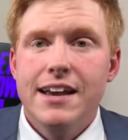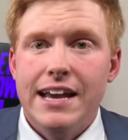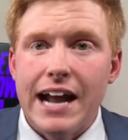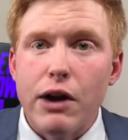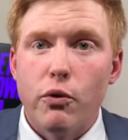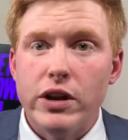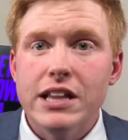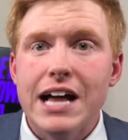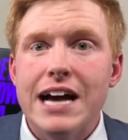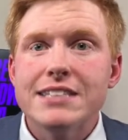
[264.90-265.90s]
and I
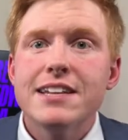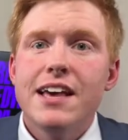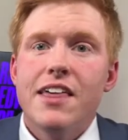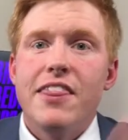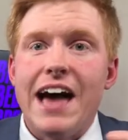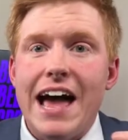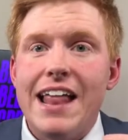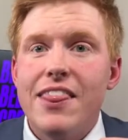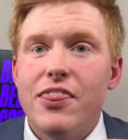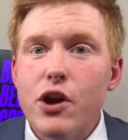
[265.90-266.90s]
realized that
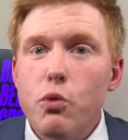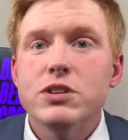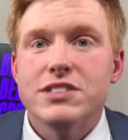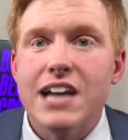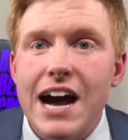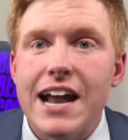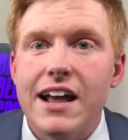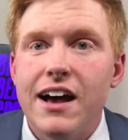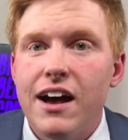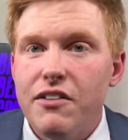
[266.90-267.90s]
there was not
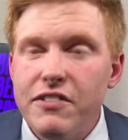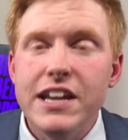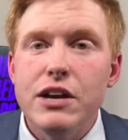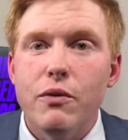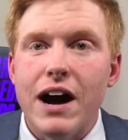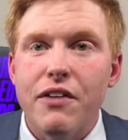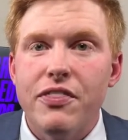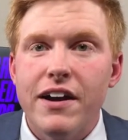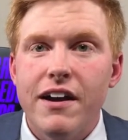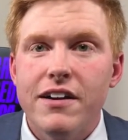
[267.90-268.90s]
a video out
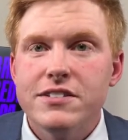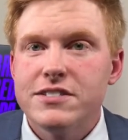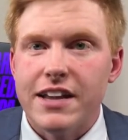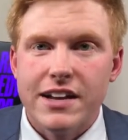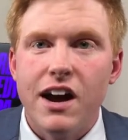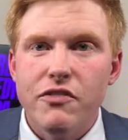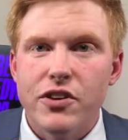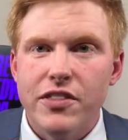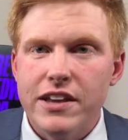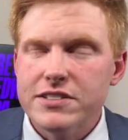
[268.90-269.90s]
there that
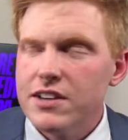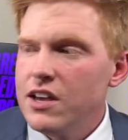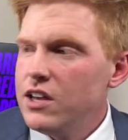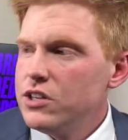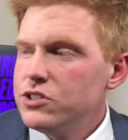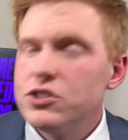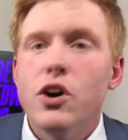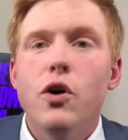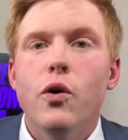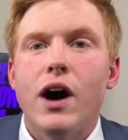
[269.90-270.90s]
covered this.
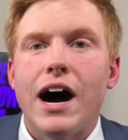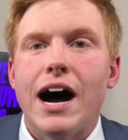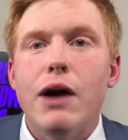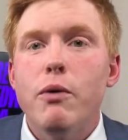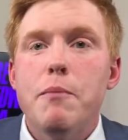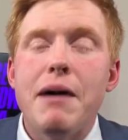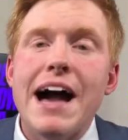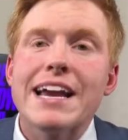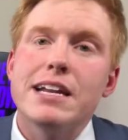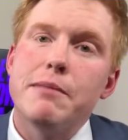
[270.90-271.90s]
So I went
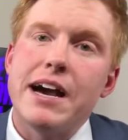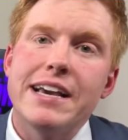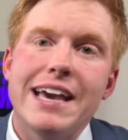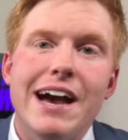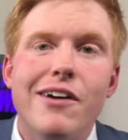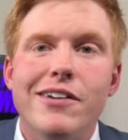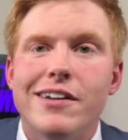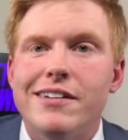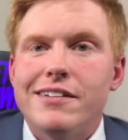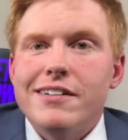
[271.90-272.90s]
back into my account
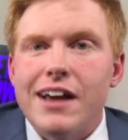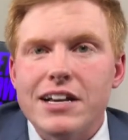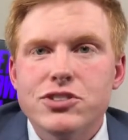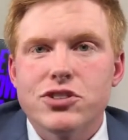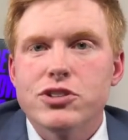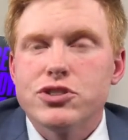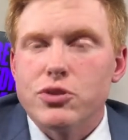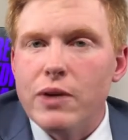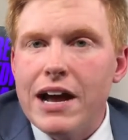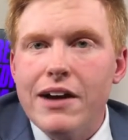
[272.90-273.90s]
and I searched
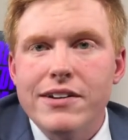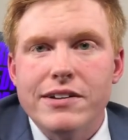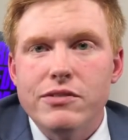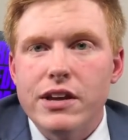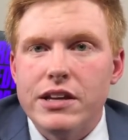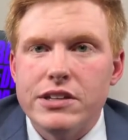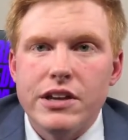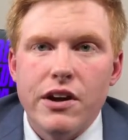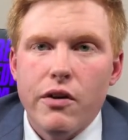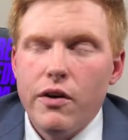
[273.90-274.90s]
around
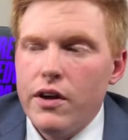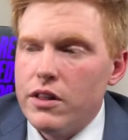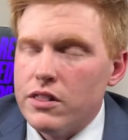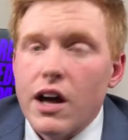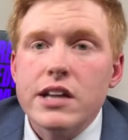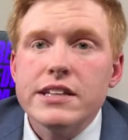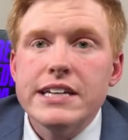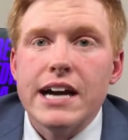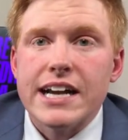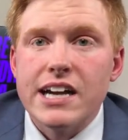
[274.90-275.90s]
and
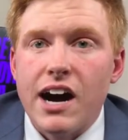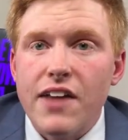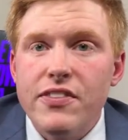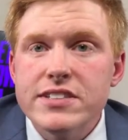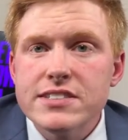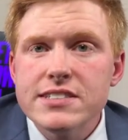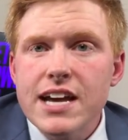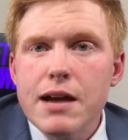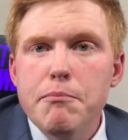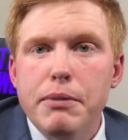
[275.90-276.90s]
luckily I caught this in
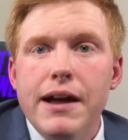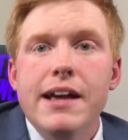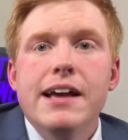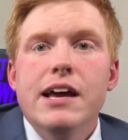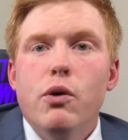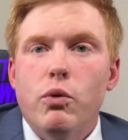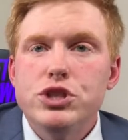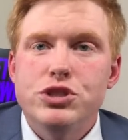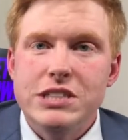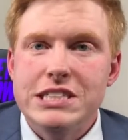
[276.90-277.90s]
time. But
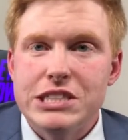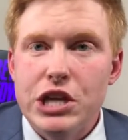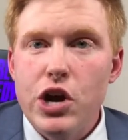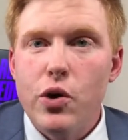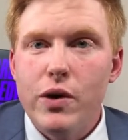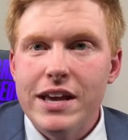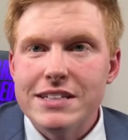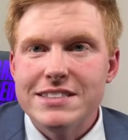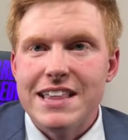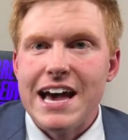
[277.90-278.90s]
what you need to know
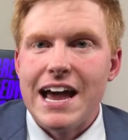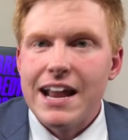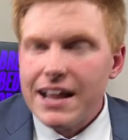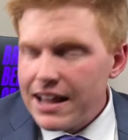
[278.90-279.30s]
is that